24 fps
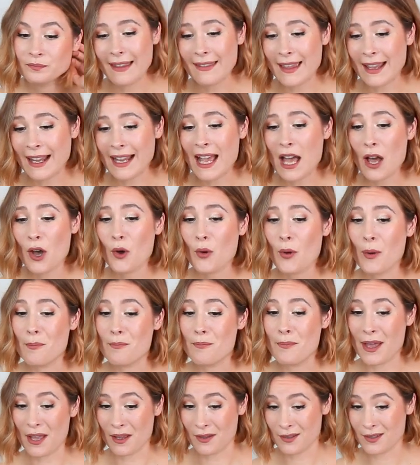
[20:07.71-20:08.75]
I like how
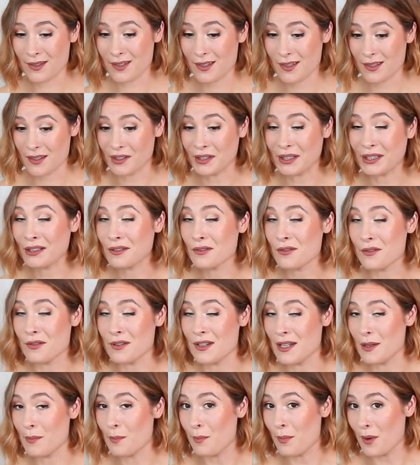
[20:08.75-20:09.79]
belts are
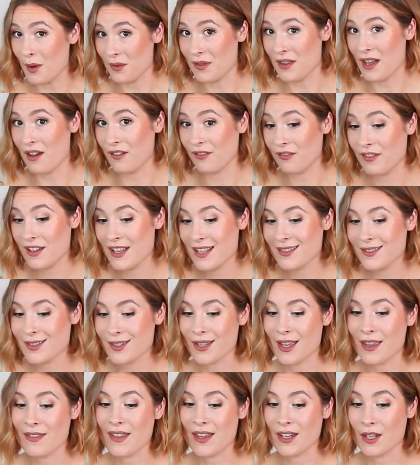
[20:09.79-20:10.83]
included in both outfits,
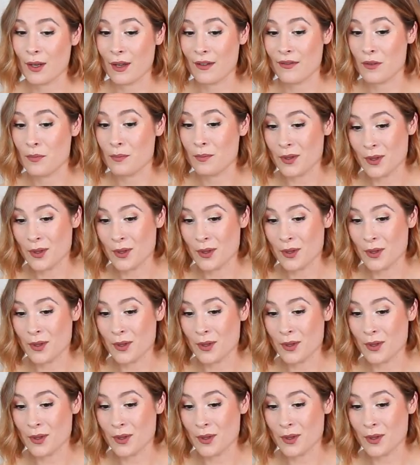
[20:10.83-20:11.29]
and then you have the